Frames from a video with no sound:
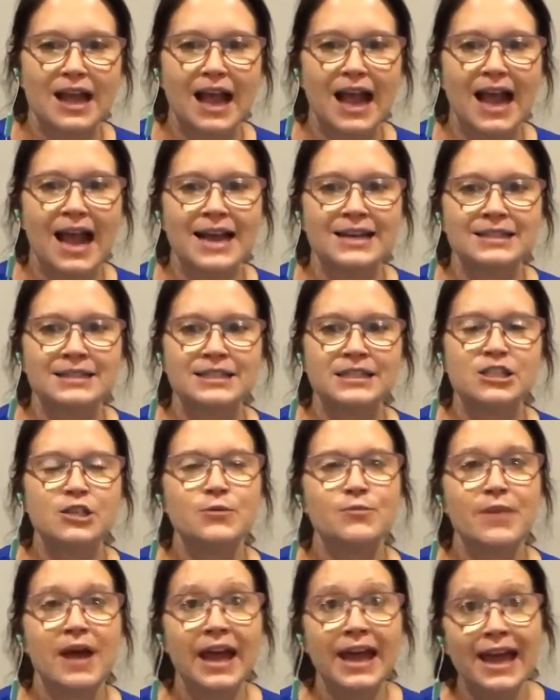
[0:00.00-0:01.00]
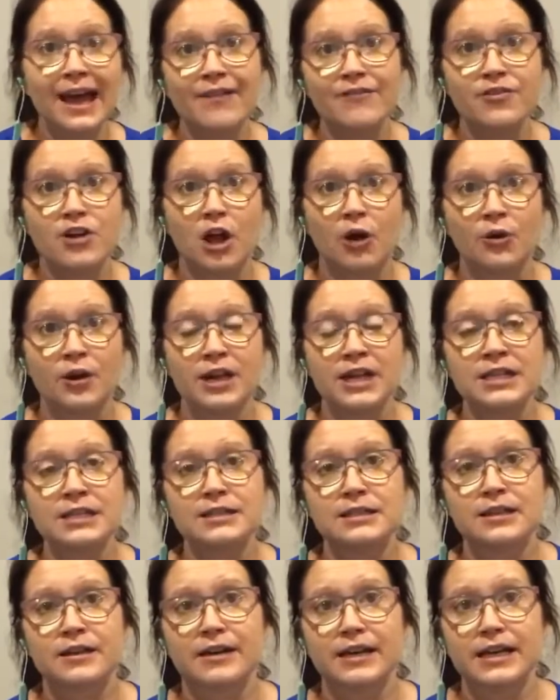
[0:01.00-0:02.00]
And you may have
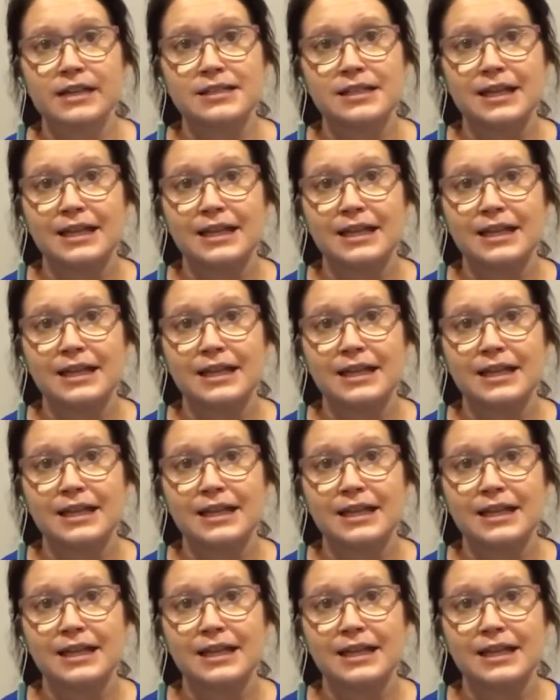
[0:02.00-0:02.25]
noticed there is